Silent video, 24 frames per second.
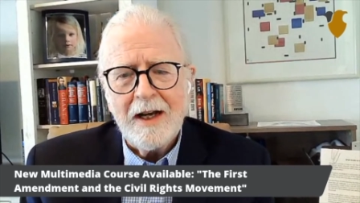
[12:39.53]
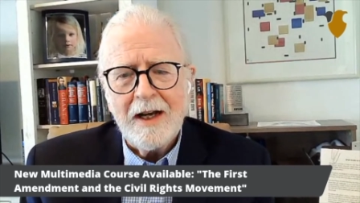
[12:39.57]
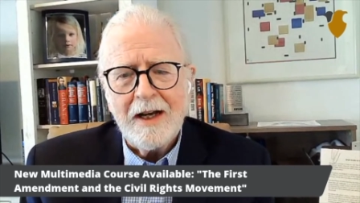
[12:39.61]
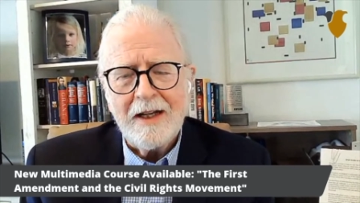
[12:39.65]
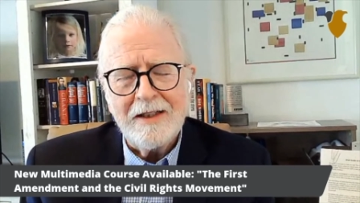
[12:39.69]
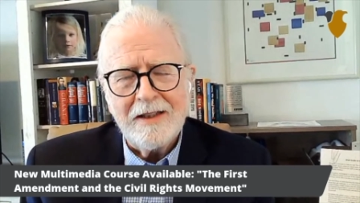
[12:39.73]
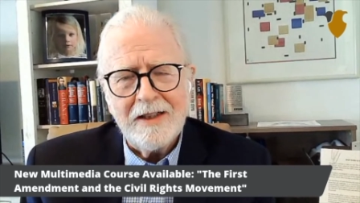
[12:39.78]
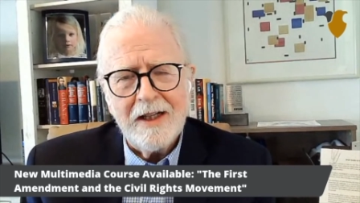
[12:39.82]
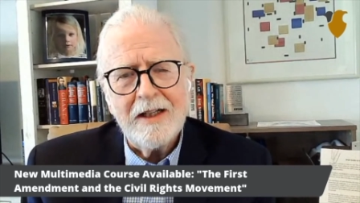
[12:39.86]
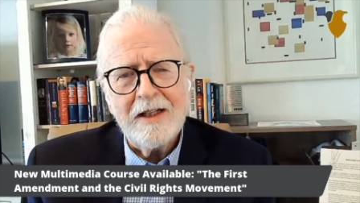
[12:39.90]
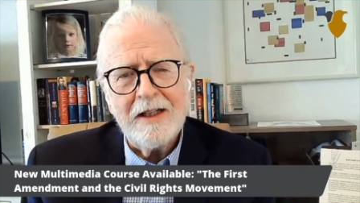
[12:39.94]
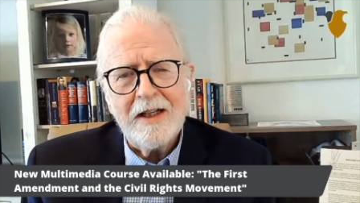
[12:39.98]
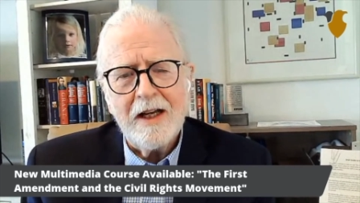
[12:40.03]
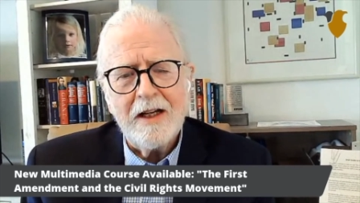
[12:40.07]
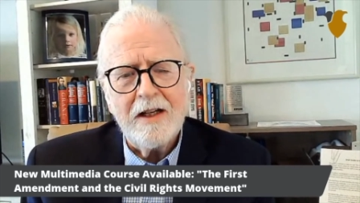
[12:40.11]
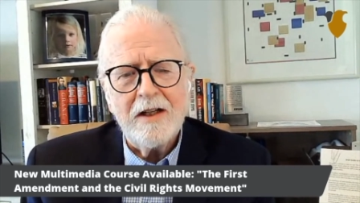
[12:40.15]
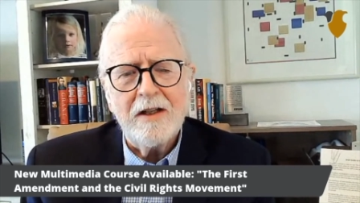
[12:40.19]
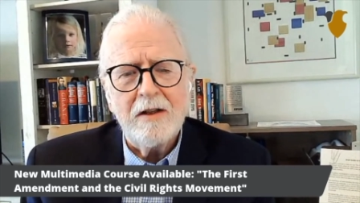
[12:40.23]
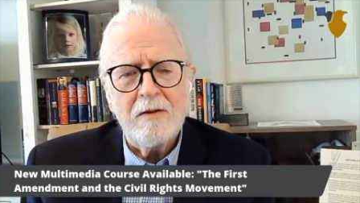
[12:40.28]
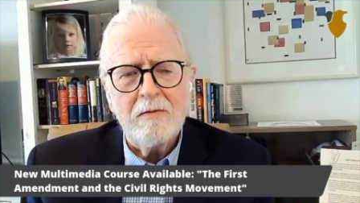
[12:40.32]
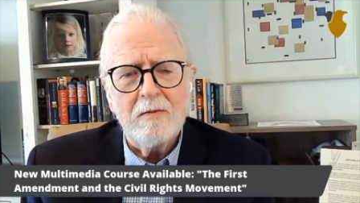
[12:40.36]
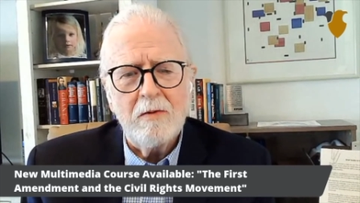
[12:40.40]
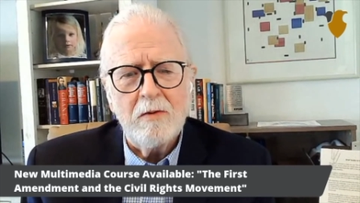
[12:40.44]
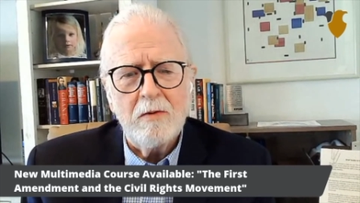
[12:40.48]
and
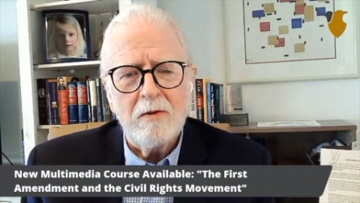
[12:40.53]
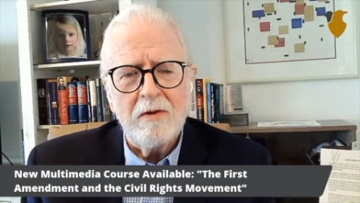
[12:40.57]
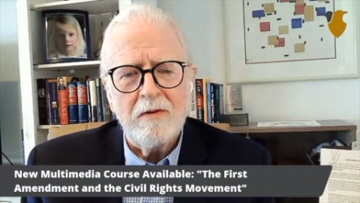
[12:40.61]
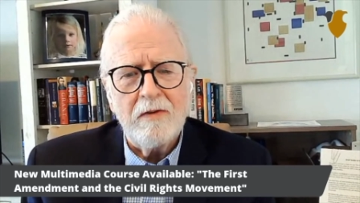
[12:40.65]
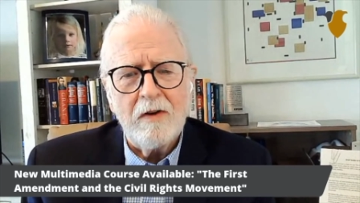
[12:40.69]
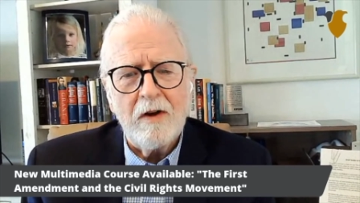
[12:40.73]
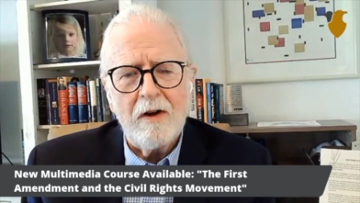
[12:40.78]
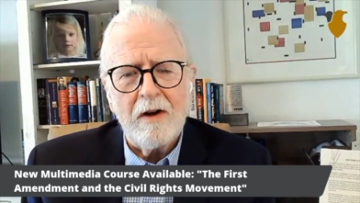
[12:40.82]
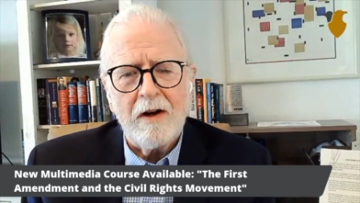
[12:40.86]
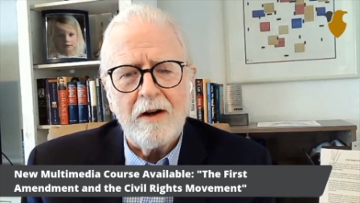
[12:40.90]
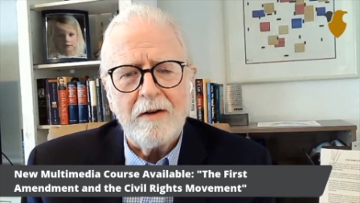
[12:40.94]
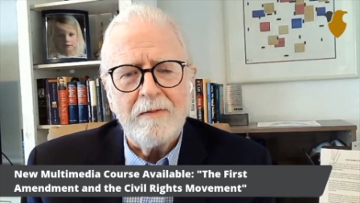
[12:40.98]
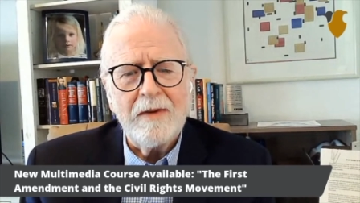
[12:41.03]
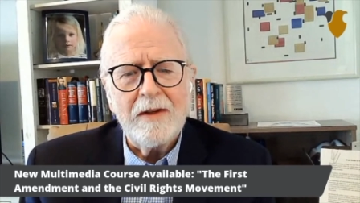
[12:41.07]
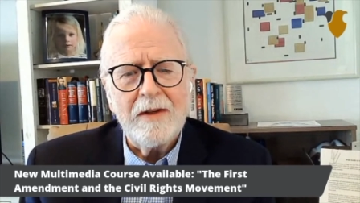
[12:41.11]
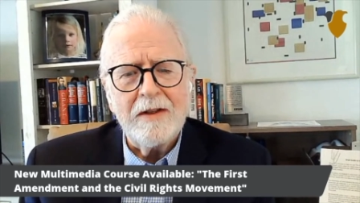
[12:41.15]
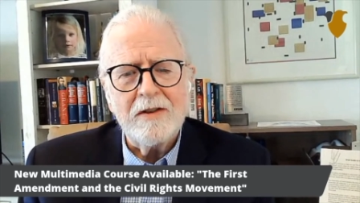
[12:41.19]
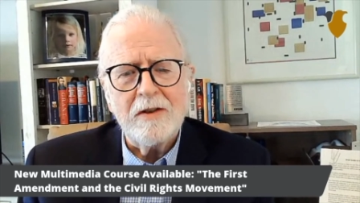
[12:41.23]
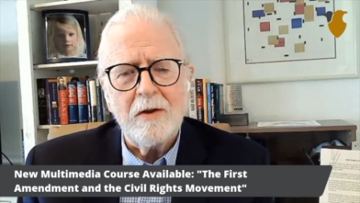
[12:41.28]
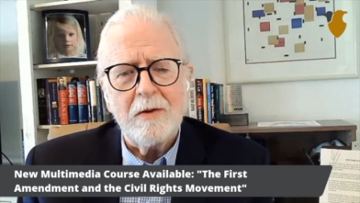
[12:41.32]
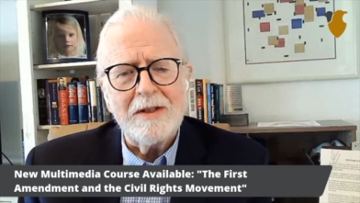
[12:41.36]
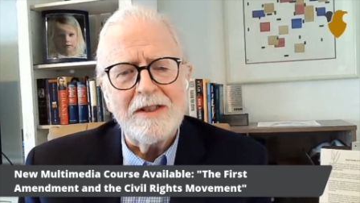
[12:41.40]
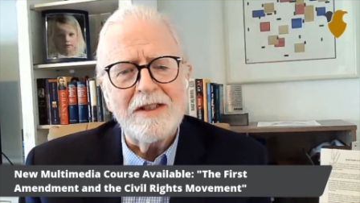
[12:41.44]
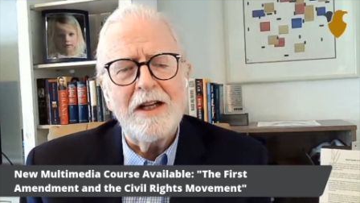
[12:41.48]
dedicated to the rule of law.
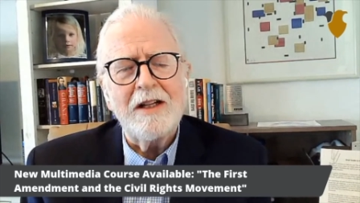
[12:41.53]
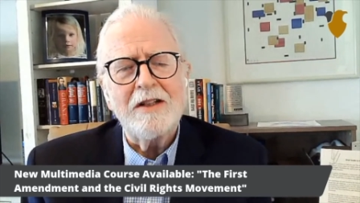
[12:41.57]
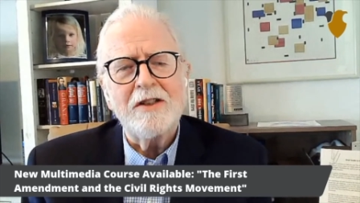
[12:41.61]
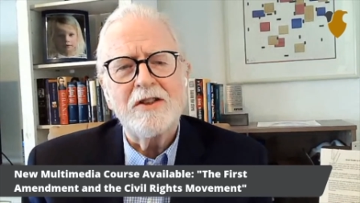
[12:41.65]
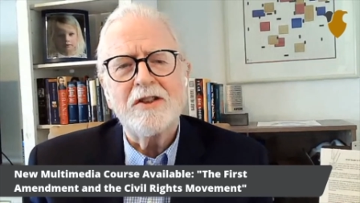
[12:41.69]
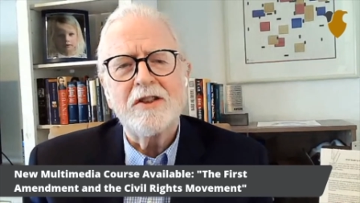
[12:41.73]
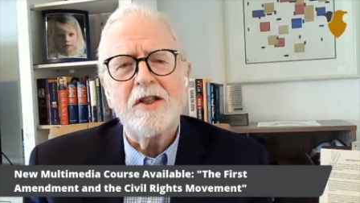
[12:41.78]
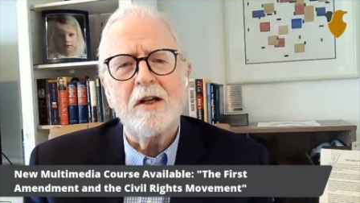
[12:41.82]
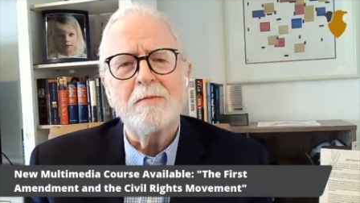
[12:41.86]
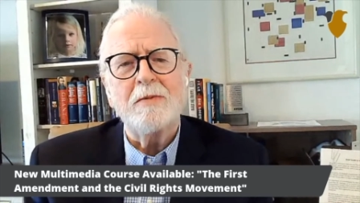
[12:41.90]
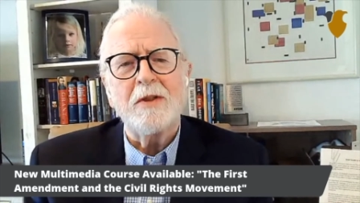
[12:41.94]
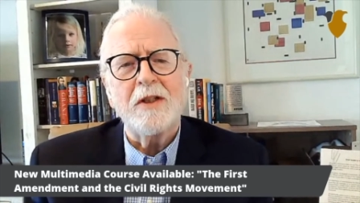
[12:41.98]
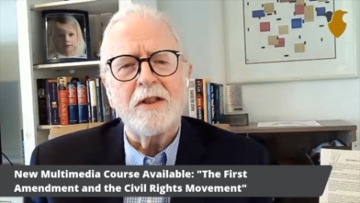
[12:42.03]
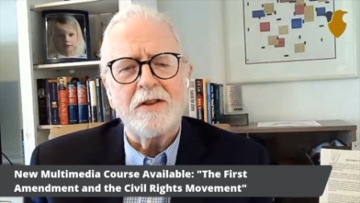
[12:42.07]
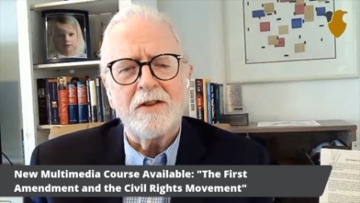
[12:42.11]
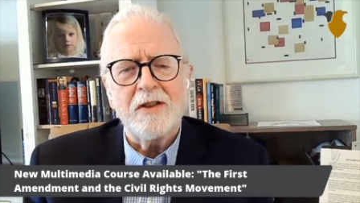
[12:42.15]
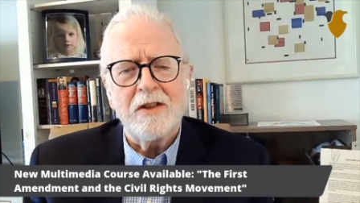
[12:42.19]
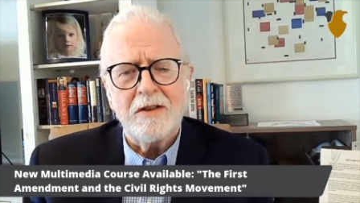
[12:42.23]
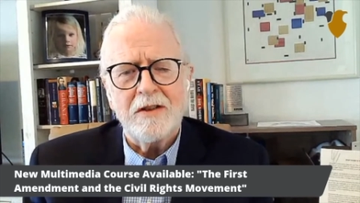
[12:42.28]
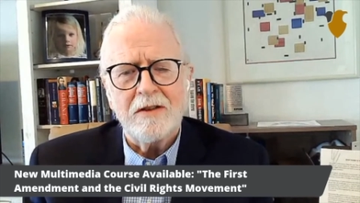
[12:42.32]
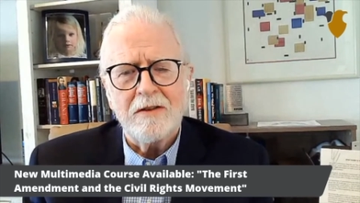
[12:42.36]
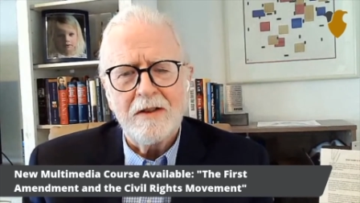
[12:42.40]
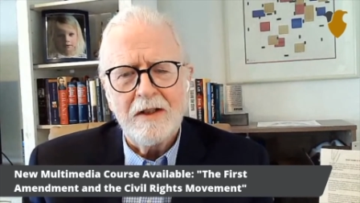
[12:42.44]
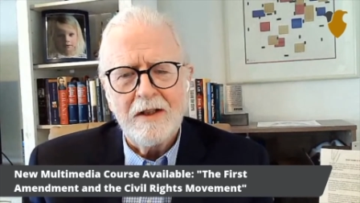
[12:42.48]
So it's not subject
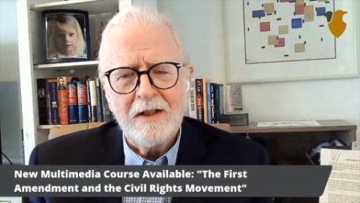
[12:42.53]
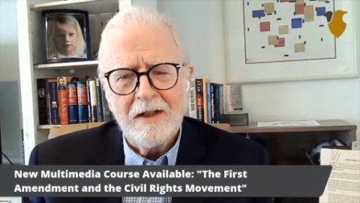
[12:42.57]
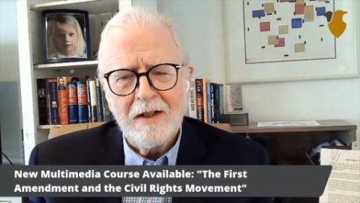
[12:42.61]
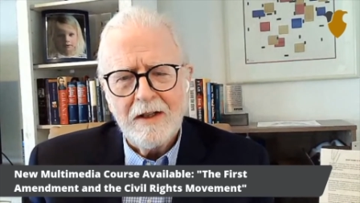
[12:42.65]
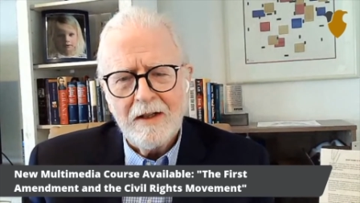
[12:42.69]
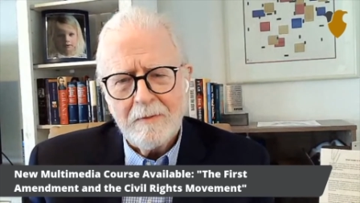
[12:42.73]
to the